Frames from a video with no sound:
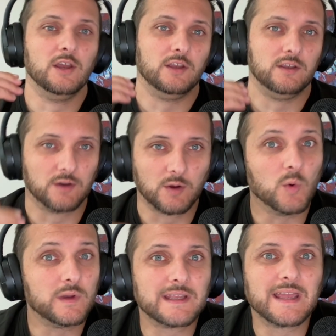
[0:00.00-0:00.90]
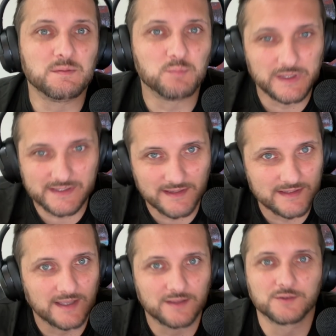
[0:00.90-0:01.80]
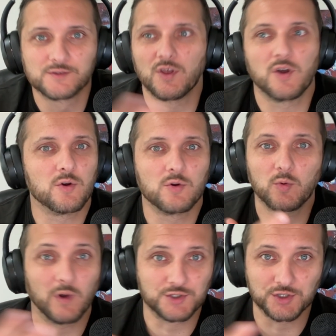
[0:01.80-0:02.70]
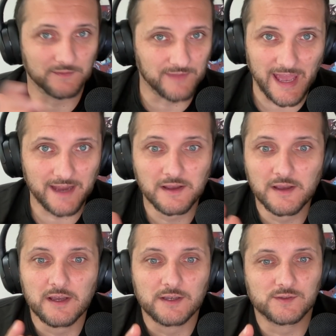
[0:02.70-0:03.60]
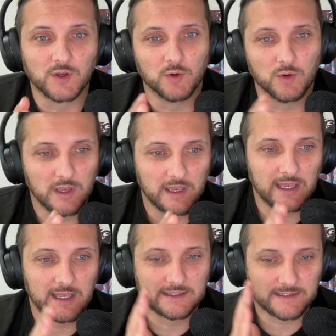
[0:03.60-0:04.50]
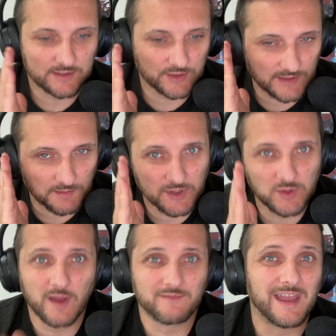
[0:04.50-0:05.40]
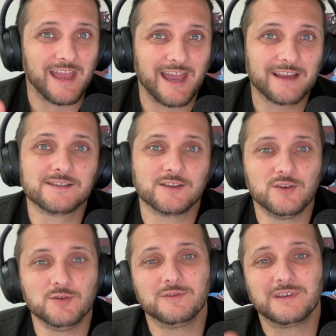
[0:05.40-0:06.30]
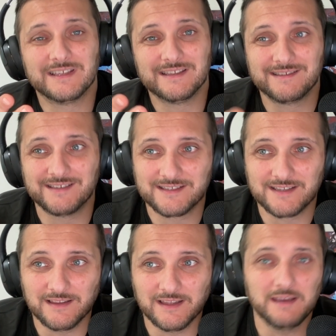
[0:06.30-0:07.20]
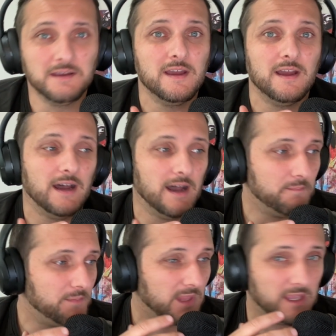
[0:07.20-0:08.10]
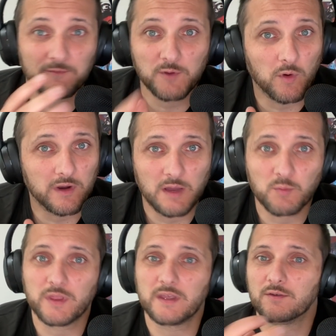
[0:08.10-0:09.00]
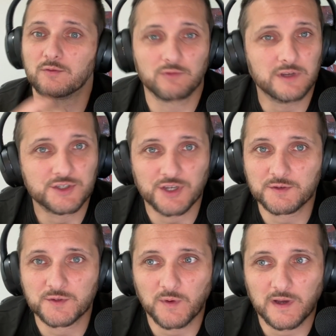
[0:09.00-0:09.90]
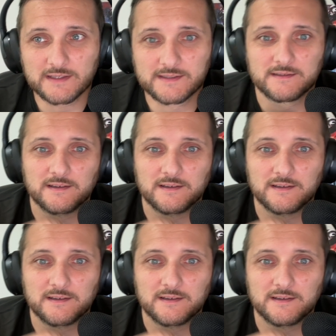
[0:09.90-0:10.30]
you're going to get business. Like there's no question of that. So it's just something you have to execute consistently. If you want help with it, reach out to us.